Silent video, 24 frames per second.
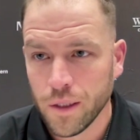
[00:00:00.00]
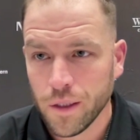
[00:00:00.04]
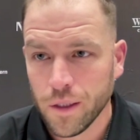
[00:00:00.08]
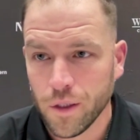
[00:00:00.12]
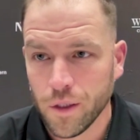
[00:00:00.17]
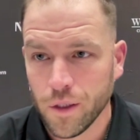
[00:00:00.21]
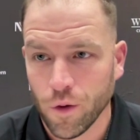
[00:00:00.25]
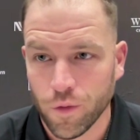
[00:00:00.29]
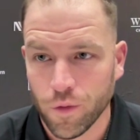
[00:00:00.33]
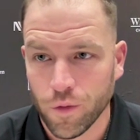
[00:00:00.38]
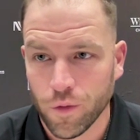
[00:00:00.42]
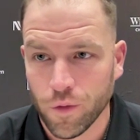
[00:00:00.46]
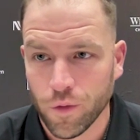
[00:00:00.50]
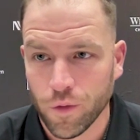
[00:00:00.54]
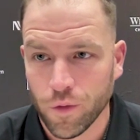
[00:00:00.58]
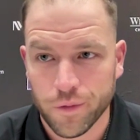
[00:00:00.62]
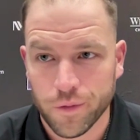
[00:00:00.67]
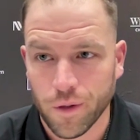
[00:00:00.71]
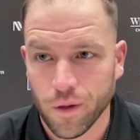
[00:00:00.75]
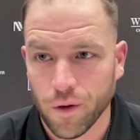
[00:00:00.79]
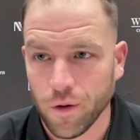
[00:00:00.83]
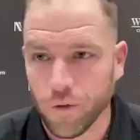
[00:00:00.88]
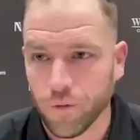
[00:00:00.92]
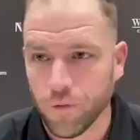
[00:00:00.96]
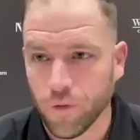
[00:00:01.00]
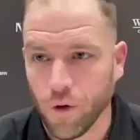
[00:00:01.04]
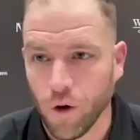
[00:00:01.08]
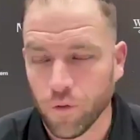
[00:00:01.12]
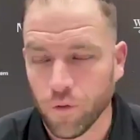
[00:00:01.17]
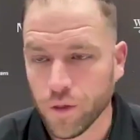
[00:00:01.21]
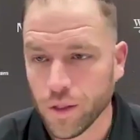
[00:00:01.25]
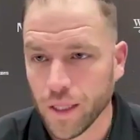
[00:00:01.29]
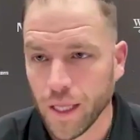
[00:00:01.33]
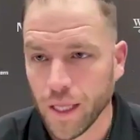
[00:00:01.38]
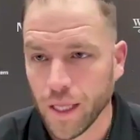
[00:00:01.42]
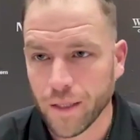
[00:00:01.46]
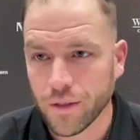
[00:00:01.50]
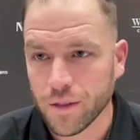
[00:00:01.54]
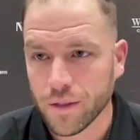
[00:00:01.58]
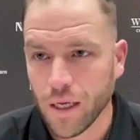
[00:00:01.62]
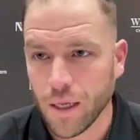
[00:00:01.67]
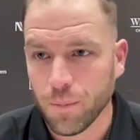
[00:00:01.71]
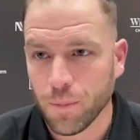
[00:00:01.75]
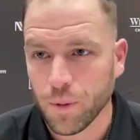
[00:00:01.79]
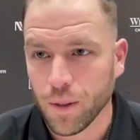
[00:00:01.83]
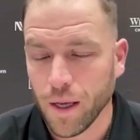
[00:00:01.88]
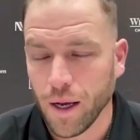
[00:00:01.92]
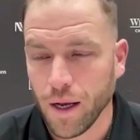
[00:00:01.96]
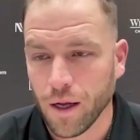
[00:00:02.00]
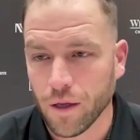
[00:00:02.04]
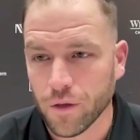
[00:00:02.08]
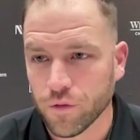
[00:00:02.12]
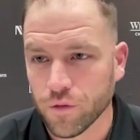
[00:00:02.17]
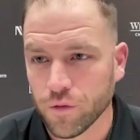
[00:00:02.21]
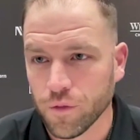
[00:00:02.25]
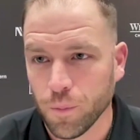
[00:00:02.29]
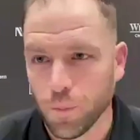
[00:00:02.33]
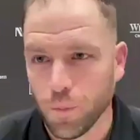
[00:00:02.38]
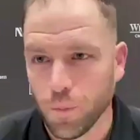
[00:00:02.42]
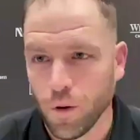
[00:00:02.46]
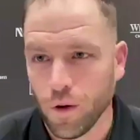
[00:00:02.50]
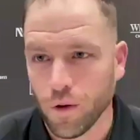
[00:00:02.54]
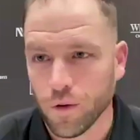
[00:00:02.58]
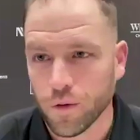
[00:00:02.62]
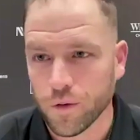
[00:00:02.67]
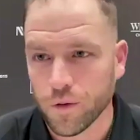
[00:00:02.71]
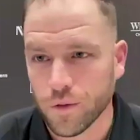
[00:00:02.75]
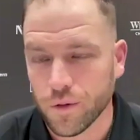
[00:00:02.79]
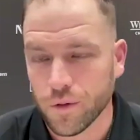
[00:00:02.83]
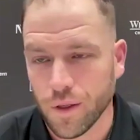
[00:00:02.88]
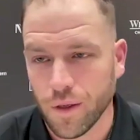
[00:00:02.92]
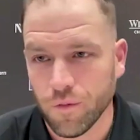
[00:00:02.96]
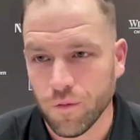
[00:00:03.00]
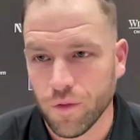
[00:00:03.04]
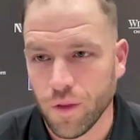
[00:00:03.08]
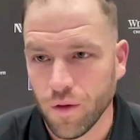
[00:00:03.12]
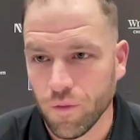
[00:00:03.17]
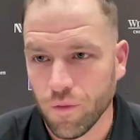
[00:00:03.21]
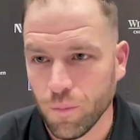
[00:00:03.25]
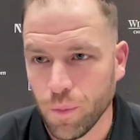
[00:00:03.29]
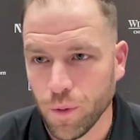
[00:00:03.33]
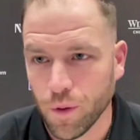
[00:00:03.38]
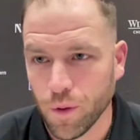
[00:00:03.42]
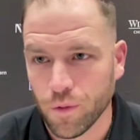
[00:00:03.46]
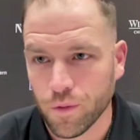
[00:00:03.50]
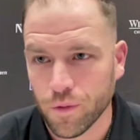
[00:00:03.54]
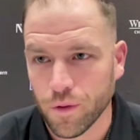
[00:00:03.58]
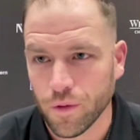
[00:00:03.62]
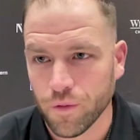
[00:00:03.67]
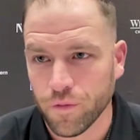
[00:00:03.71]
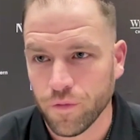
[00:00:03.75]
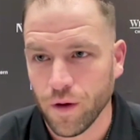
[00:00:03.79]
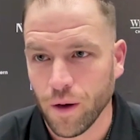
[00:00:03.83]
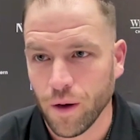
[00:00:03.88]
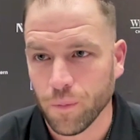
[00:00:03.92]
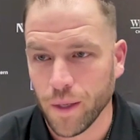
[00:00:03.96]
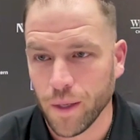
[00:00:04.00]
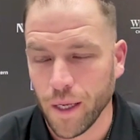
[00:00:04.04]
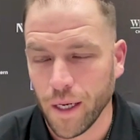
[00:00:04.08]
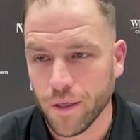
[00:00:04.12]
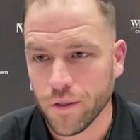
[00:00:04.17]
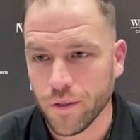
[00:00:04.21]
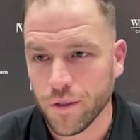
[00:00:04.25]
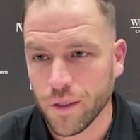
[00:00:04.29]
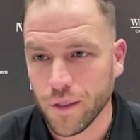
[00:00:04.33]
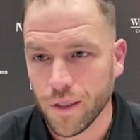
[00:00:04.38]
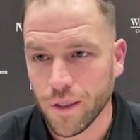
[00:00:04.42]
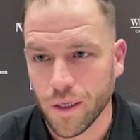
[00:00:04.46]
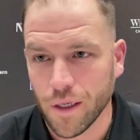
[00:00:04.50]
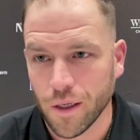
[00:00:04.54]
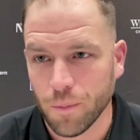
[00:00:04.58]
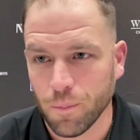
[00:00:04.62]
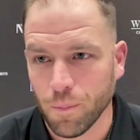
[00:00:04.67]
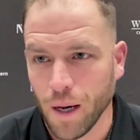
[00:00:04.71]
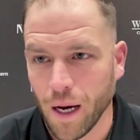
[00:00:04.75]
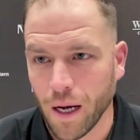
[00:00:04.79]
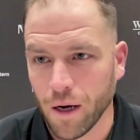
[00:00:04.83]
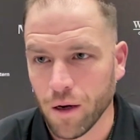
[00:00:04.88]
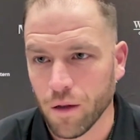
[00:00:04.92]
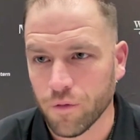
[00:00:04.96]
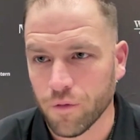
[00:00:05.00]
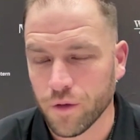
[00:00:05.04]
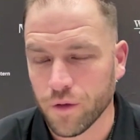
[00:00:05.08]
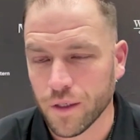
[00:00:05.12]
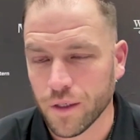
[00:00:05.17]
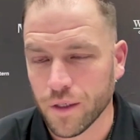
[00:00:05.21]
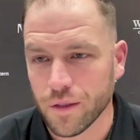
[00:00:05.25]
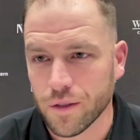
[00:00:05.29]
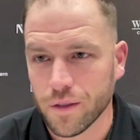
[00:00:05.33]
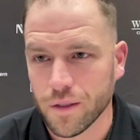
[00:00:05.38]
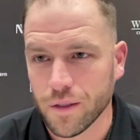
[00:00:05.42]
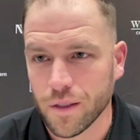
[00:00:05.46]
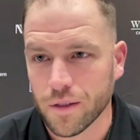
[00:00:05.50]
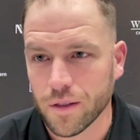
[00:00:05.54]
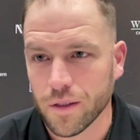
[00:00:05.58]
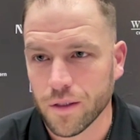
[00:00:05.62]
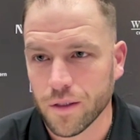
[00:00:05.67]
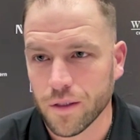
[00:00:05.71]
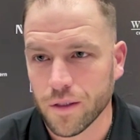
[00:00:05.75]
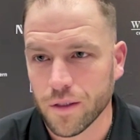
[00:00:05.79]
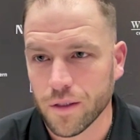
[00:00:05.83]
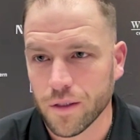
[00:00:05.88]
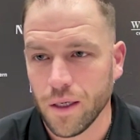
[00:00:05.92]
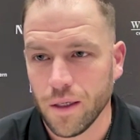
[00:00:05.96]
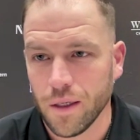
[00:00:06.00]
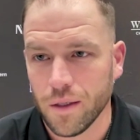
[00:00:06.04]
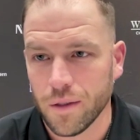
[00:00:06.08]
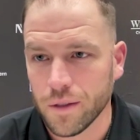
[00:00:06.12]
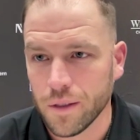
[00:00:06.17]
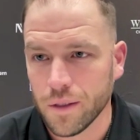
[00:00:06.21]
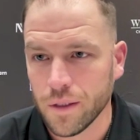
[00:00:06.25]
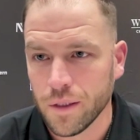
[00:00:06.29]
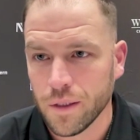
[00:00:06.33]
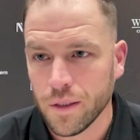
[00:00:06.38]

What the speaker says: you know, the evolving landscape of college football is they've built a foundation and a model of consistency.